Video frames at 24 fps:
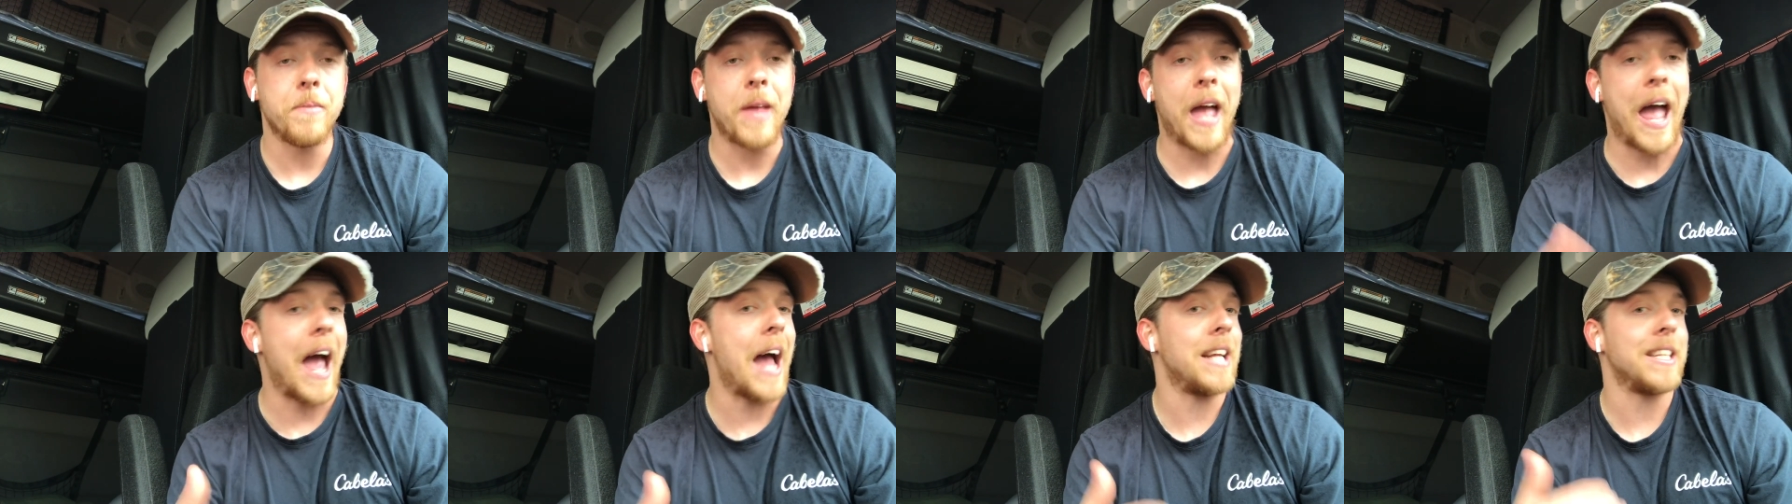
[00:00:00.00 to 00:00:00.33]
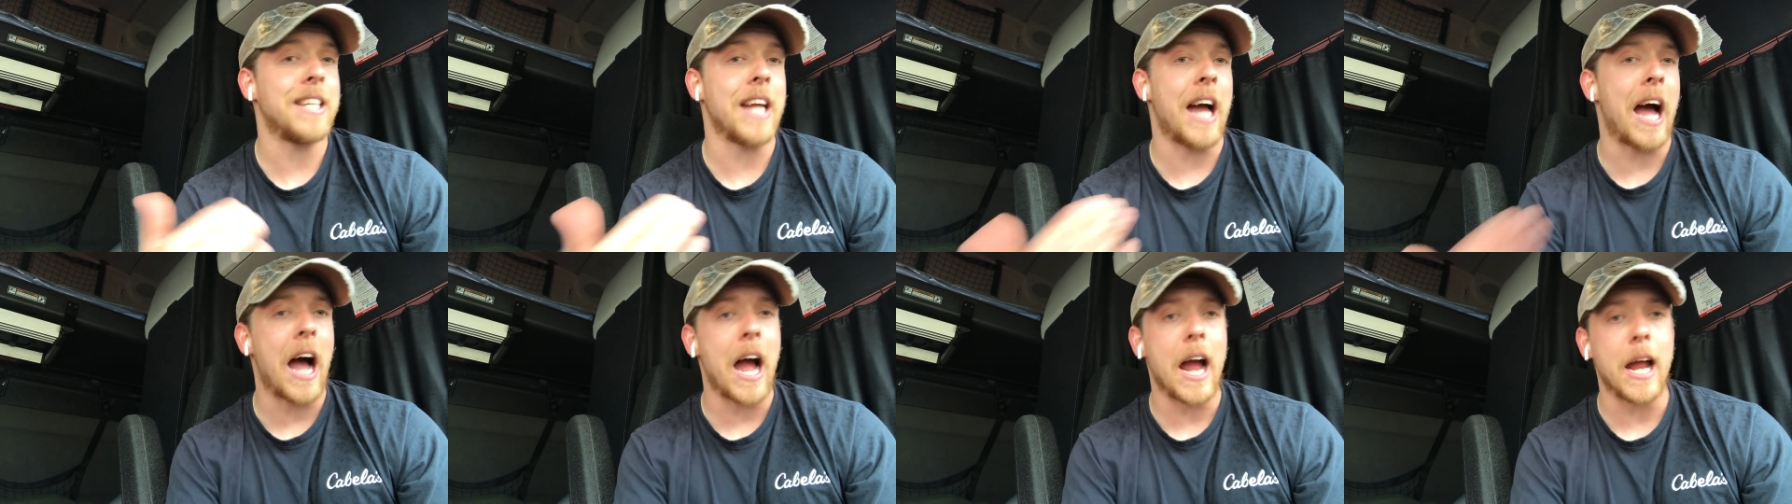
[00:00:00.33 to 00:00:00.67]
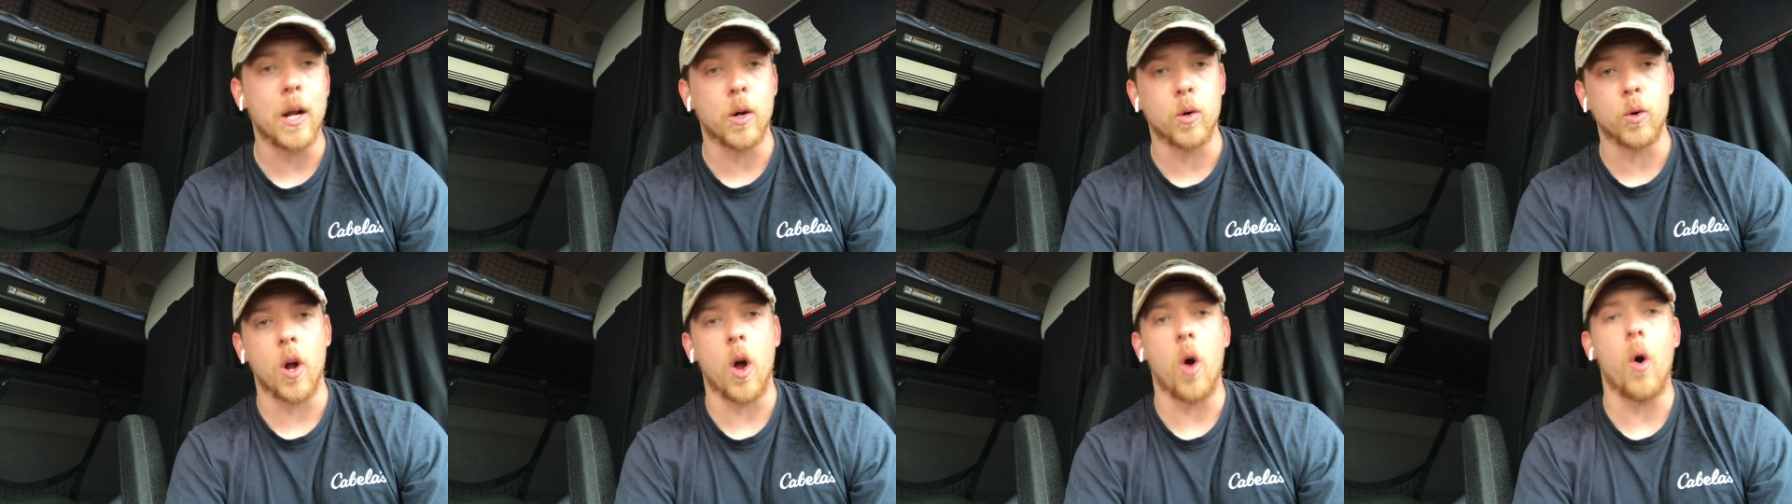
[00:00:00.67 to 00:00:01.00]
As I
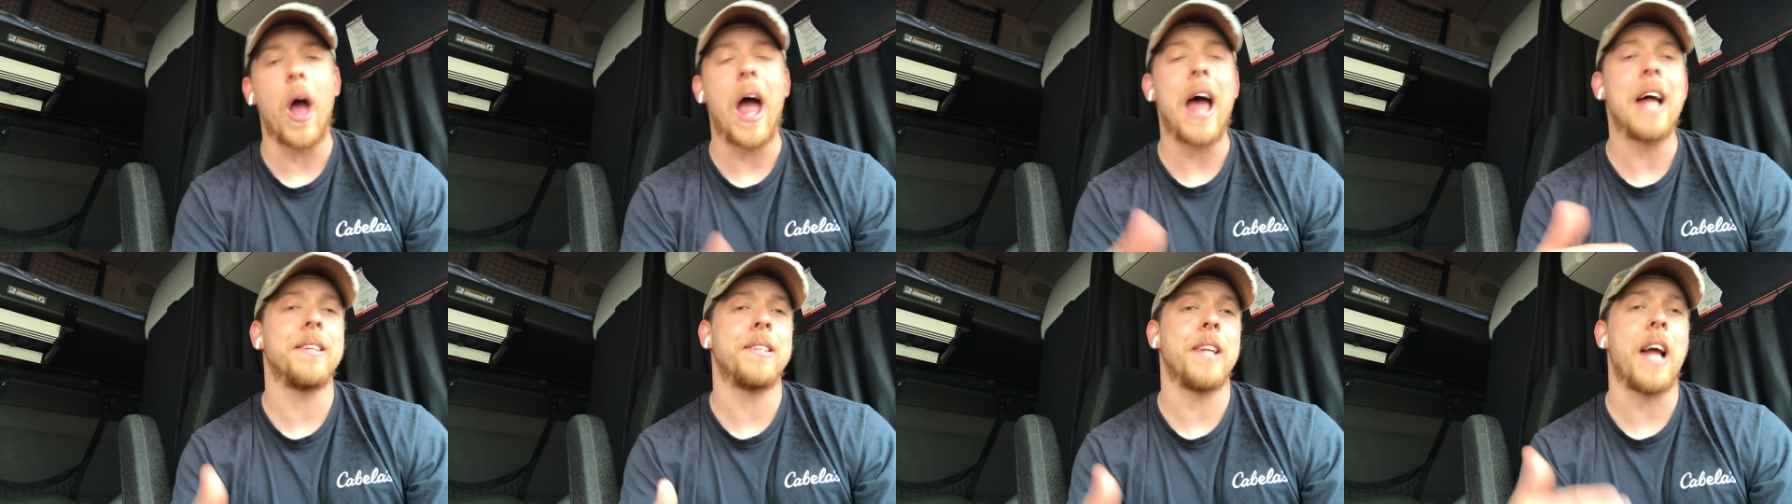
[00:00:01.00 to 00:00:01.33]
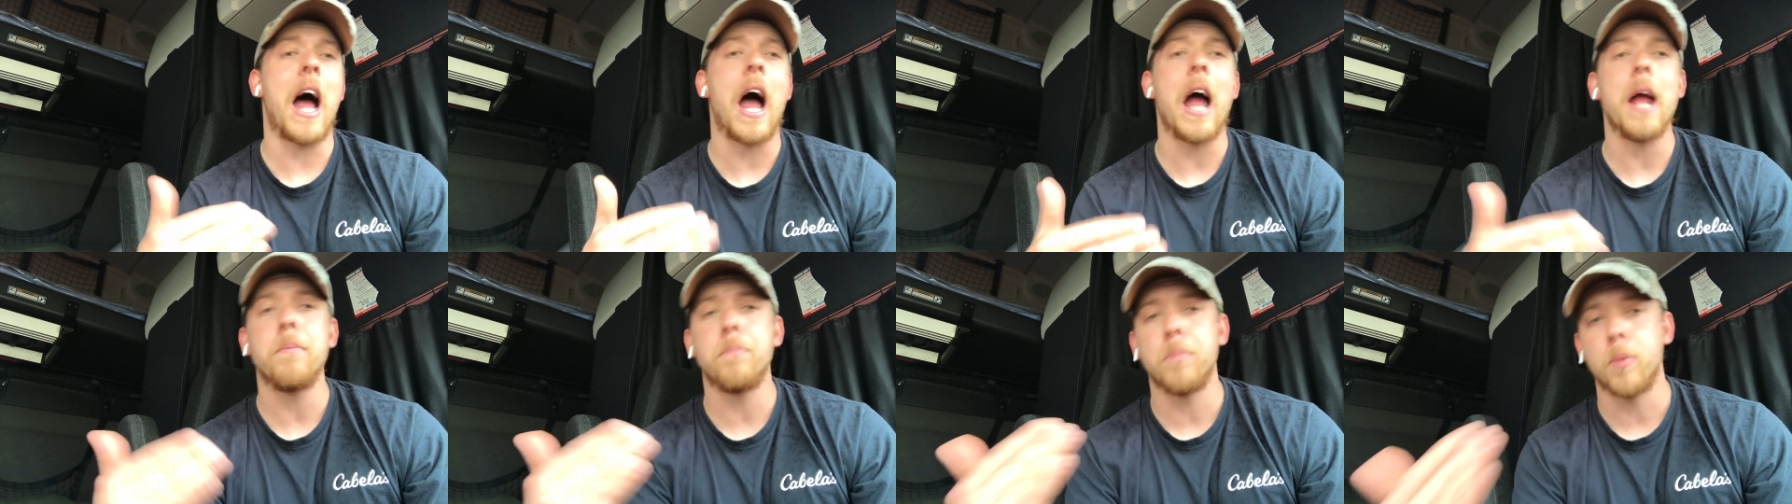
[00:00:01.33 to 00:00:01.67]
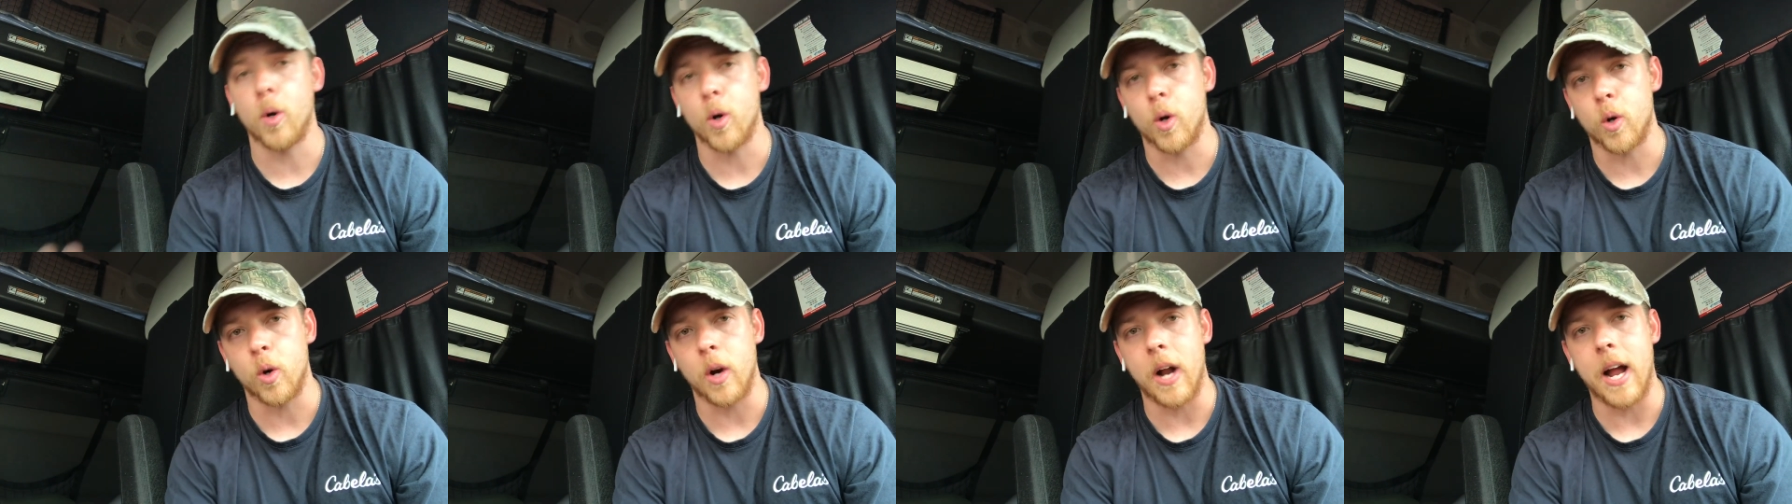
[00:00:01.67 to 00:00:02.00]
grow, as I
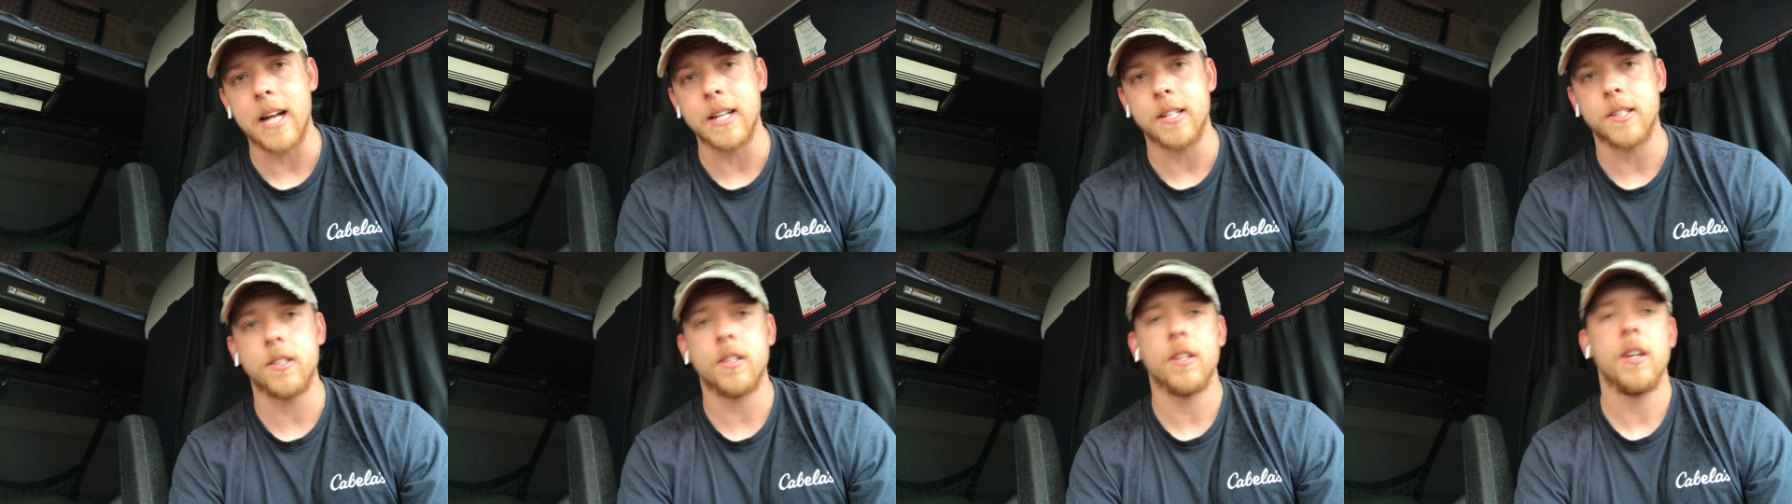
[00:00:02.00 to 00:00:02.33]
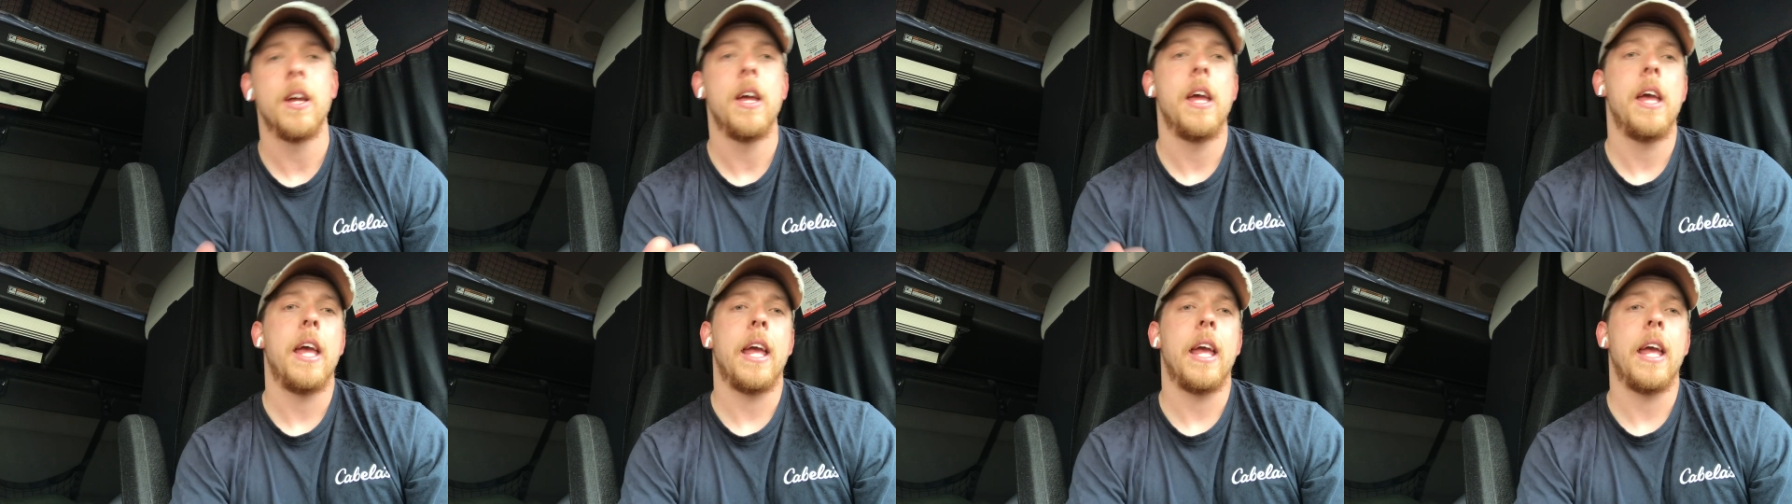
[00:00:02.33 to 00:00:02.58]
progress